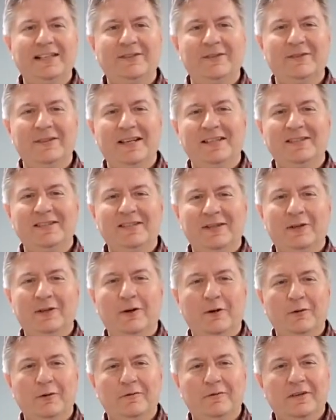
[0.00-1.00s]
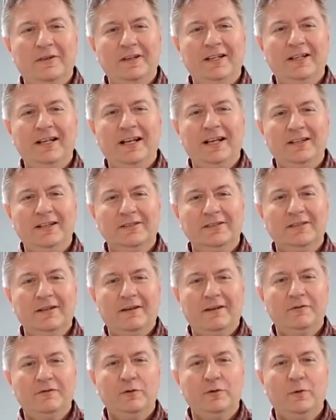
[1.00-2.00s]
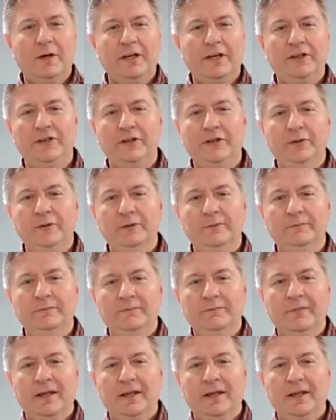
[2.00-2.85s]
So that's the code for today is Love 22.